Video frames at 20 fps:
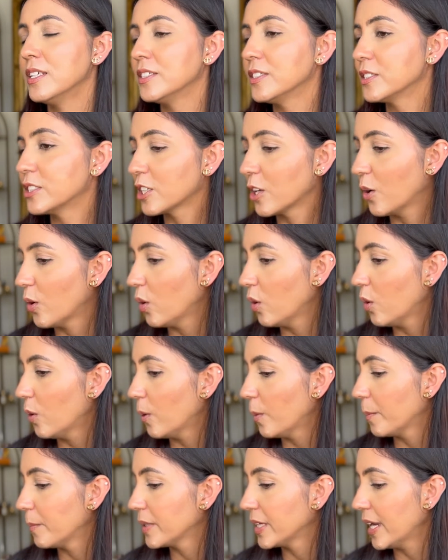so
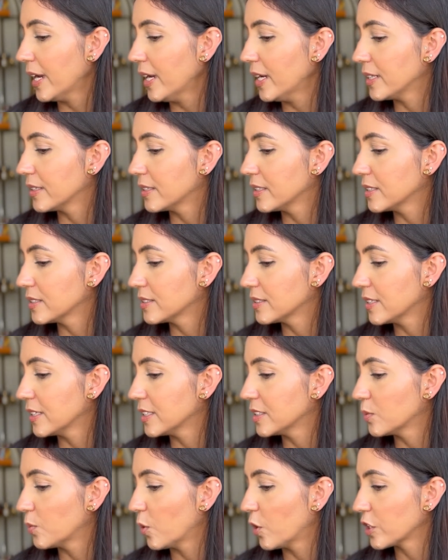yeah this is
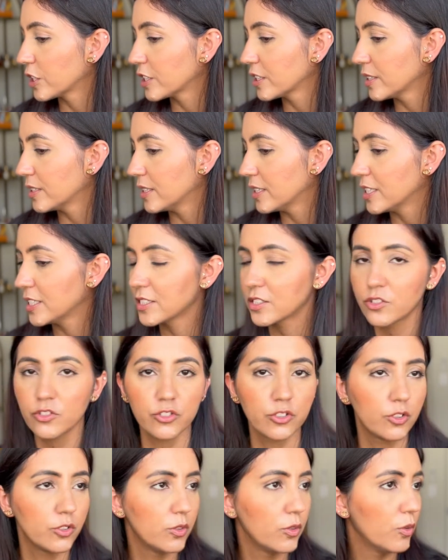what these
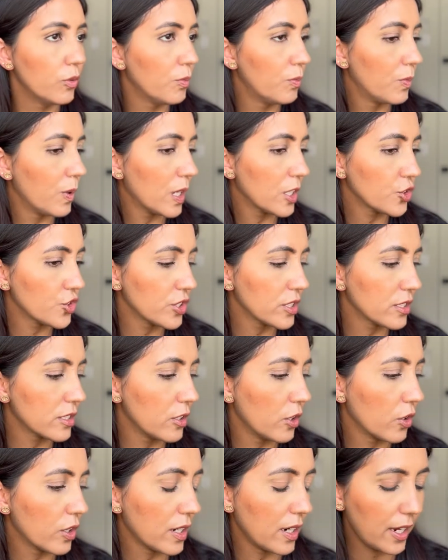two blushes
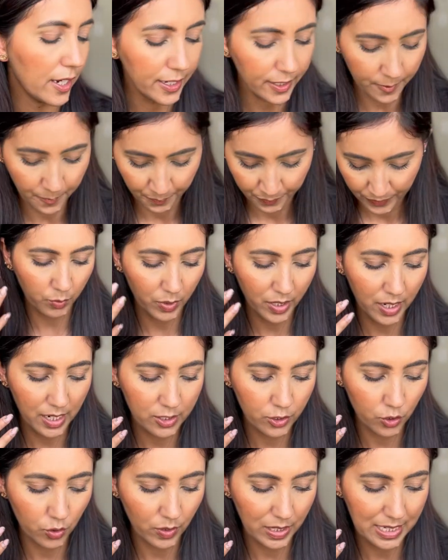look like what i'll
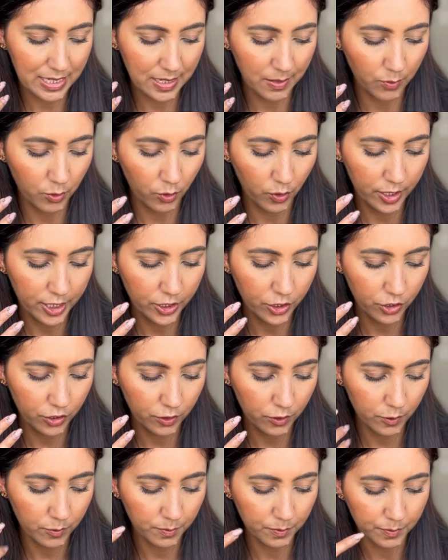do is i'm going
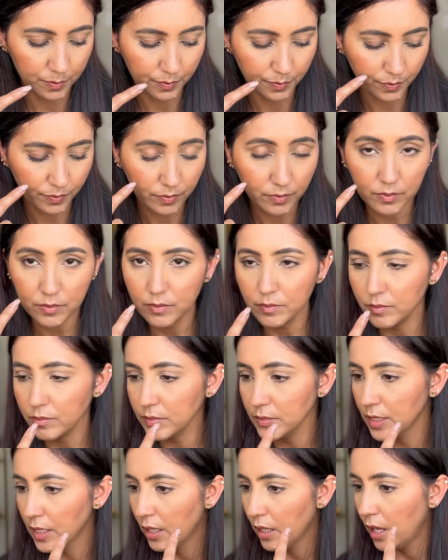to
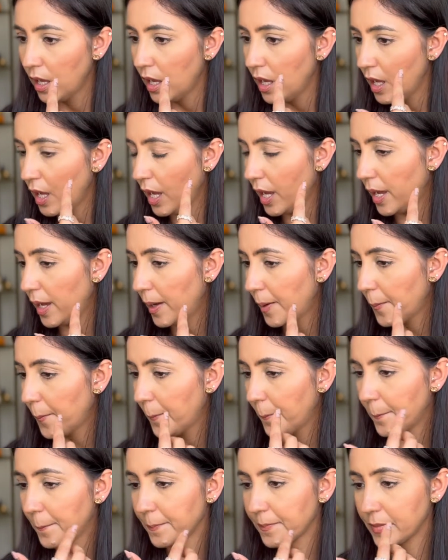
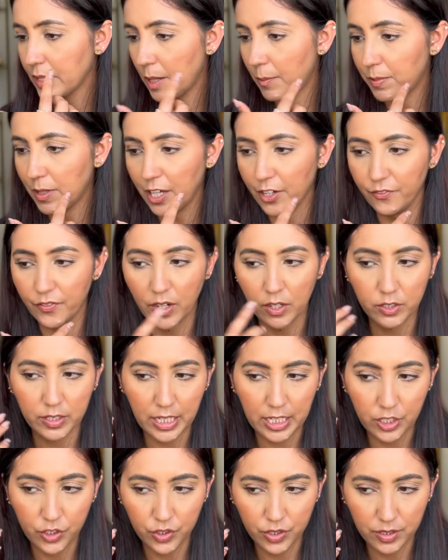um, apply
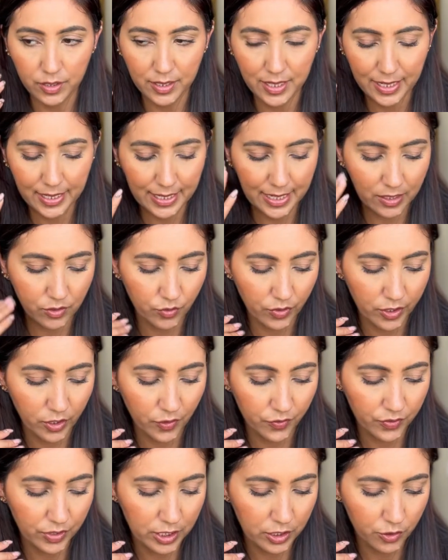foundation and get rid of
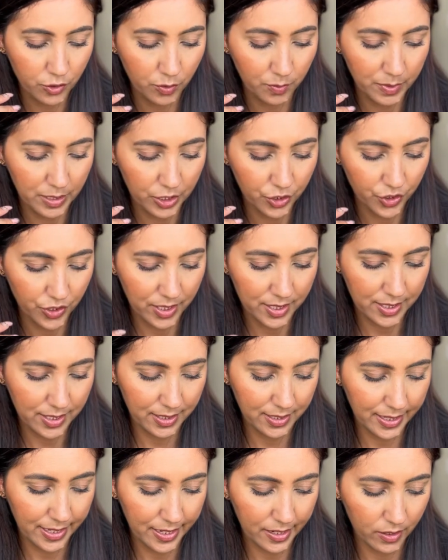these two blushes and
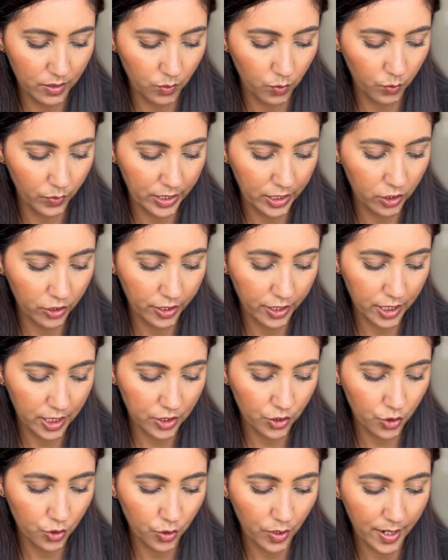then we're gonna
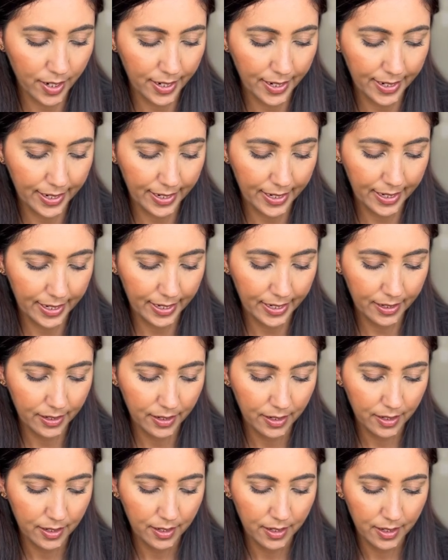try
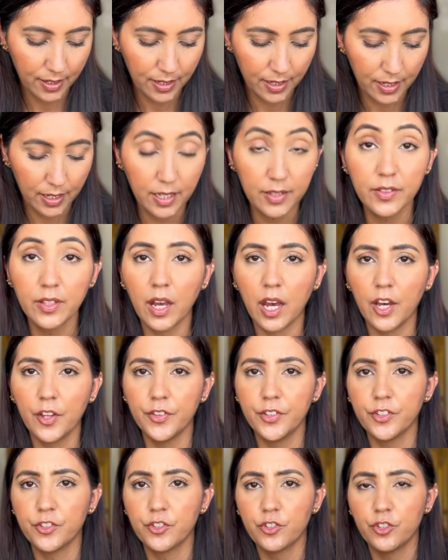the
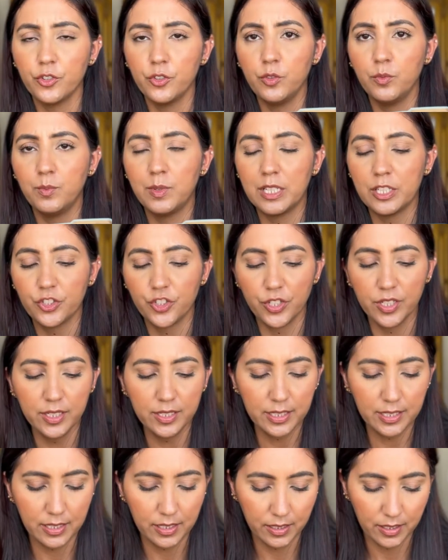other two
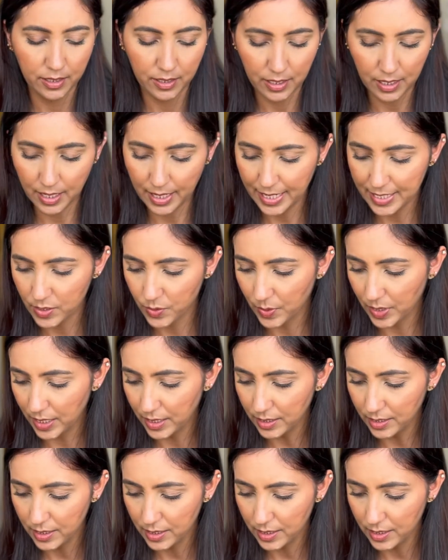blushes uh, as well